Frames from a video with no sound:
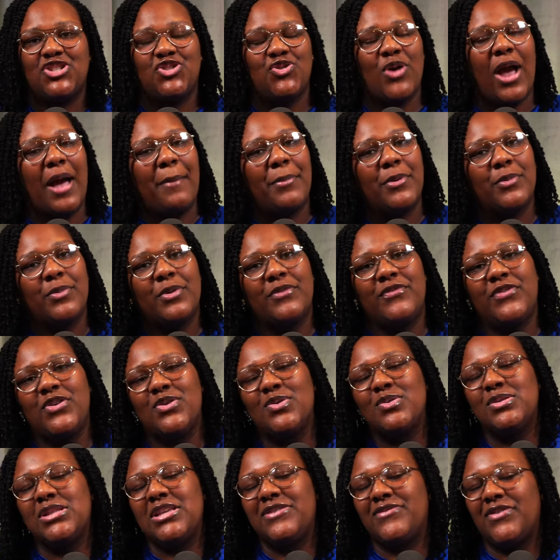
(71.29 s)
drop a
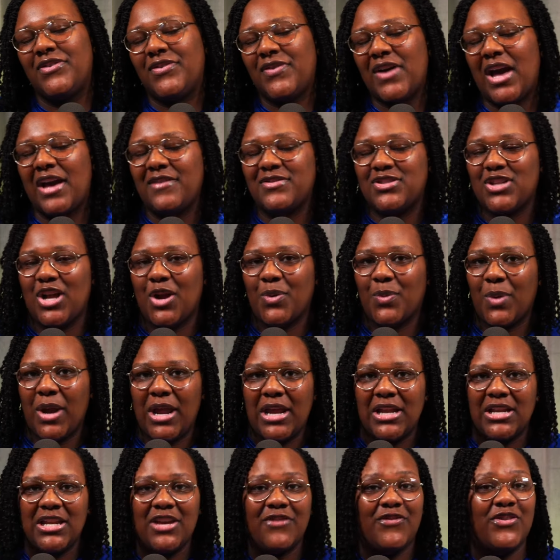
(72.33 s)
review, leave a 5-star rating.